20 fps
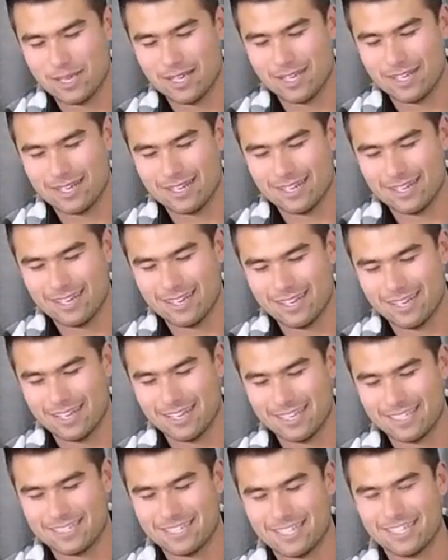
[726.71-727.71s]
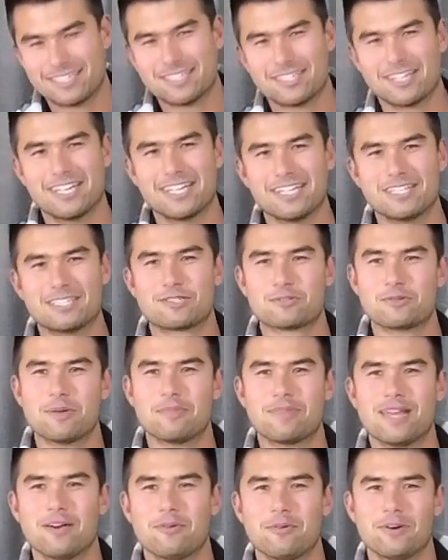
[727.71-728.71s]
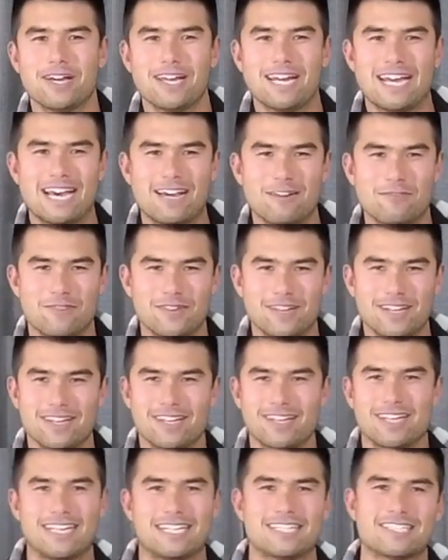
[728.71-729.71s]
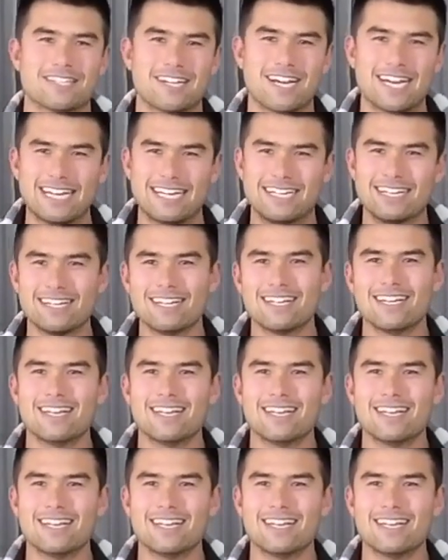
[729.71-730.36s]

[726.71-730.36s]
but I try and swap that word out for exciting.